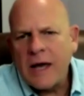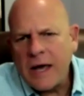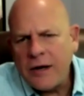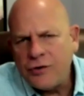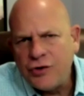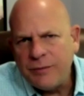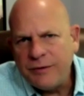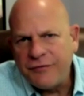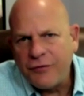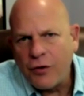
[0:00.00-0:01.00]
energy
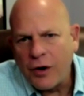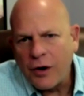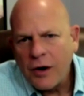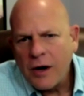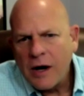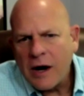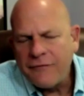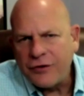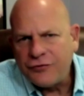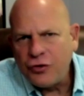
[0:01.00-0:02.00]
before of
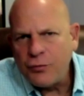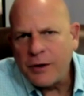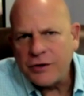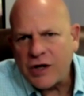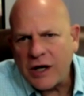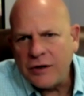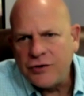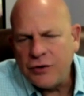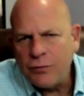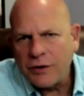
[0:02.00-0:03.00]
there's too much yeah.
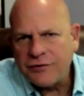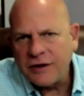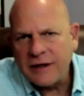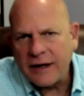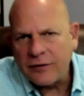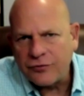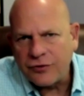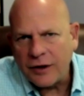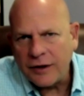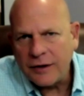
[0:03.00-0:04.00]
energy. What's the
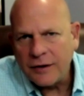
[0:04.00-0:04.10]
downside?